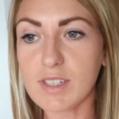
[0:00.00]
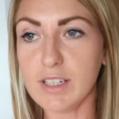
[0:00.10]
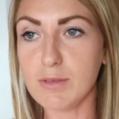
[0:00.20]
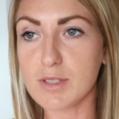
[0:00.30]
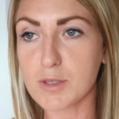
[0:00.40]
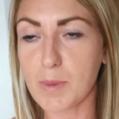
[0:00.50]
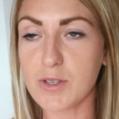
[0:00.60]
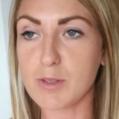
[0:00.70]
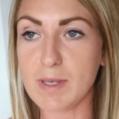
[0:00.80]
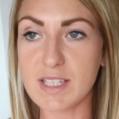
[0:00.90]
It was
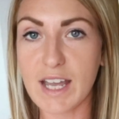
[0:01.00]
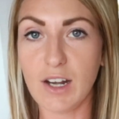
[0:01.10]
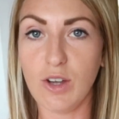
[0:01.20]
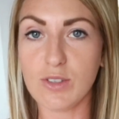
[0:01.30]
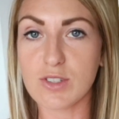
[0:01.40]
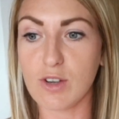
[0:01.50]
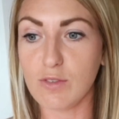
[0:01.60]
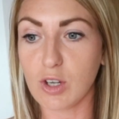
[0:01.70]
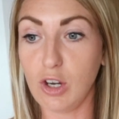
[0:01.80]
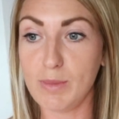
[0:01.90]
supposed to be 10 lots
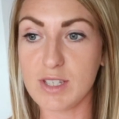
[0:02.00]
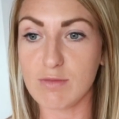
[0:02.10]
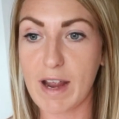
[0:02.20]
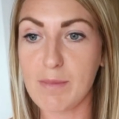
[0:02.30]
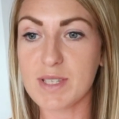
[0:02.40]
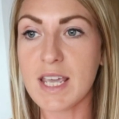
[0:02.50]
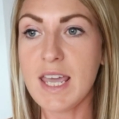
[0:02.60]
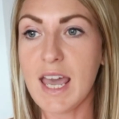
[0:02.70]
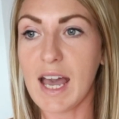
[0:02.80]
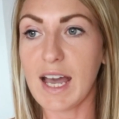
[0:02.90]
of kilometre reps
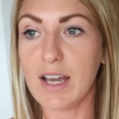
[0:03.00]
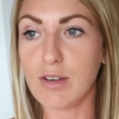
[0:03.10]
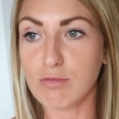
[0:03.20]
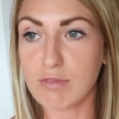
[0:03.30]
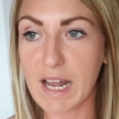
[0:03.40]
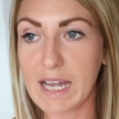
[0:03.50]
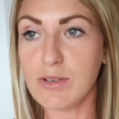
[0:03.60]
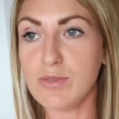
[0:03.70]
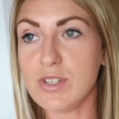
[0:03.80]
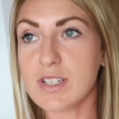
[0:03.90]
at
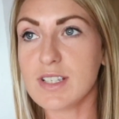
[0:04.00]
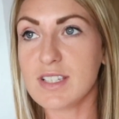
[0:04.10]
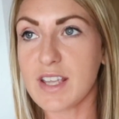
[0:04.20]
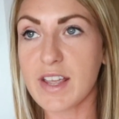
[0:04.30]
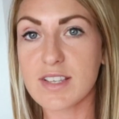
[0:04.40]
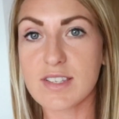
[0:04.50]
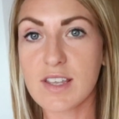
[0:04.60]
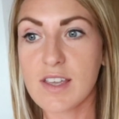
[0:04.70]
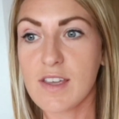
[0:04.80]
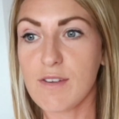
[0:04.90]
around
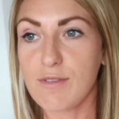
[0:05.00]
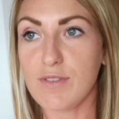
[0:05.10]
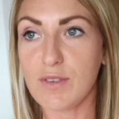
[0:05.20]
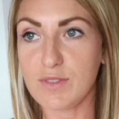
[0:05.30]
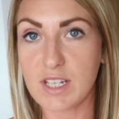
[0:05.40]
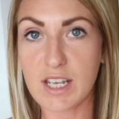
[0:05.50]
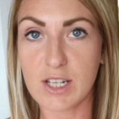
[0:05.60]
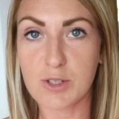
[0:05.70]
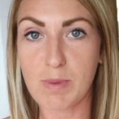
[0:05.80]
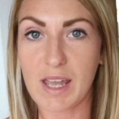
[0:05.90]

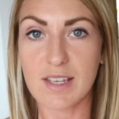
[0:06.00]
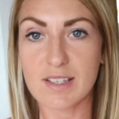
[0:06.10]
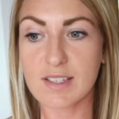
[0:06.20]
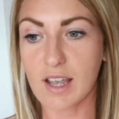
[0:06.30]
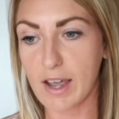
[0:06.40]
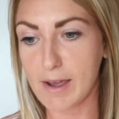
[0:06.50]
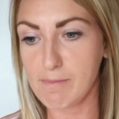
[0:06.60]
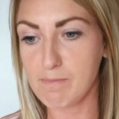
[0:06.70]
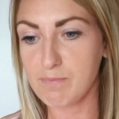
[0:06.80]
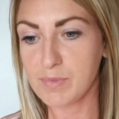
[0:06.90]
6:50-ish pace,
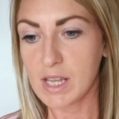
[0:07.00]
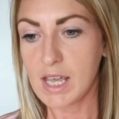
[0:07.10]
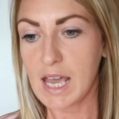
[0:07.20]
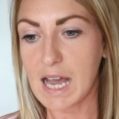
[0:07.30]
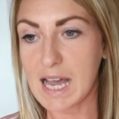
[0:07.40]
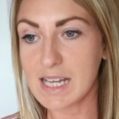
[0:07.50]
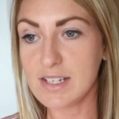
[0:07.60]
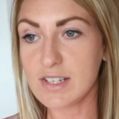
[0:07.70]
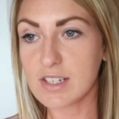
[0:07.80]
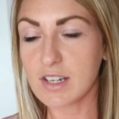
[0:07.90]

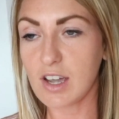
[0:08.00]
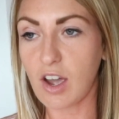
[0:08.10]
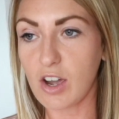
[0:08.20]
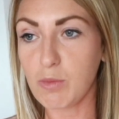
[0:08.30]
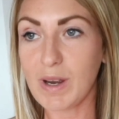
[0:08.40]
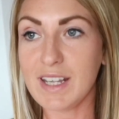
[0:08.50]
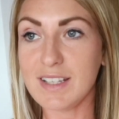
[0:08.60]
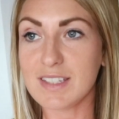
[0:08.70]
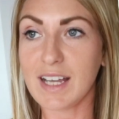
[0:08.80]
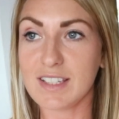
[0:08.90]
and I went
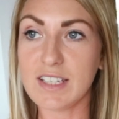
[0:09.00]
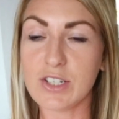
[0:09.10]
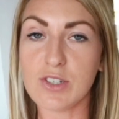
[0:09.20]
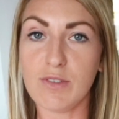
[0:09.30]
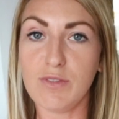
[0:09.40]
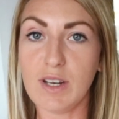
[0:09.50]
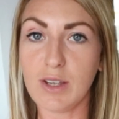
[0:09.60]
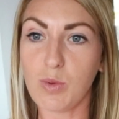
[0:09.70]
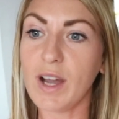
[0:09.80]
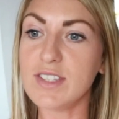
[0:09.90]
into that session
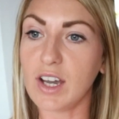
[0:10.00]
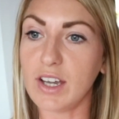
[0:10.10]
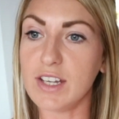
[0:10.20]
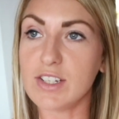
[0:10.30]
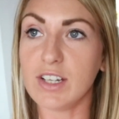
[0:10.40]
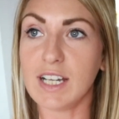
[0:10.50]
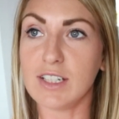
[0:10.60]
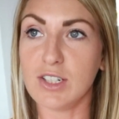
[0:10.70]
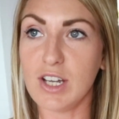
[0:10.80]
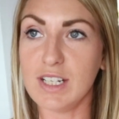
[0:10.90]
feeling quite tired. I'd
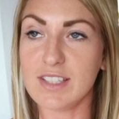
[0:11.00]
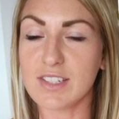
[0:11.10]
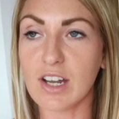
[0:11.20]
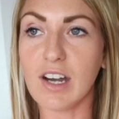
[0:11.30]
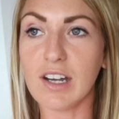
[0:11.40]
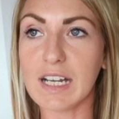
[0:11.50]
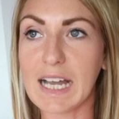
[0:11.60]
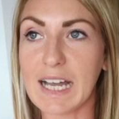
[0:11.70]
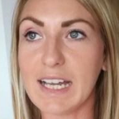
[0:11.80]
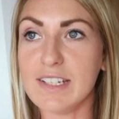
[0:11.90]
had an early start
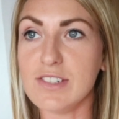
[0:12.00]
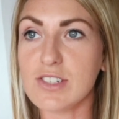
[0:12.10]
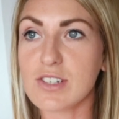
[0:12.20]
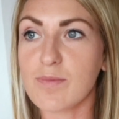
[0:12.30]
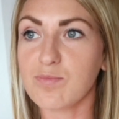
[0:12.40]
and